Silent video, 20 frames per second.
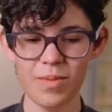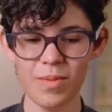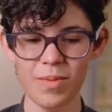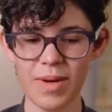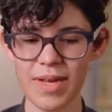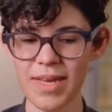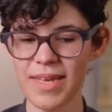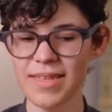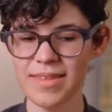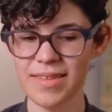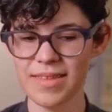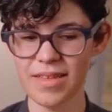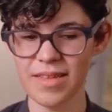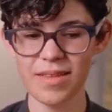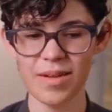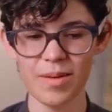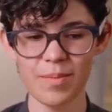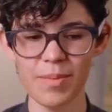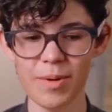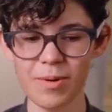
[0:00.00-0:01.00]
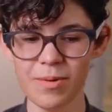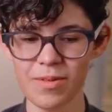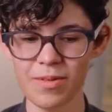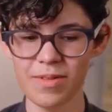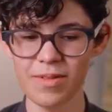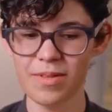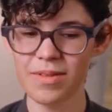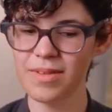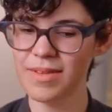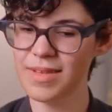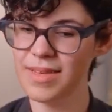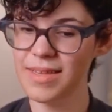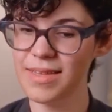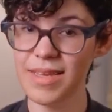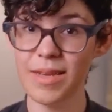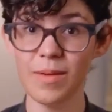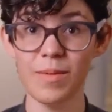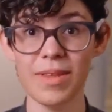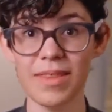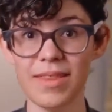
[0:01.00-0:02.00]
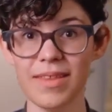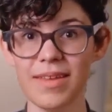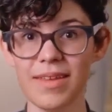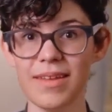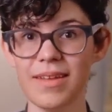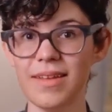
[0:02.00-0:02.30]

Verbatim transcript: the ways that they're both dealing with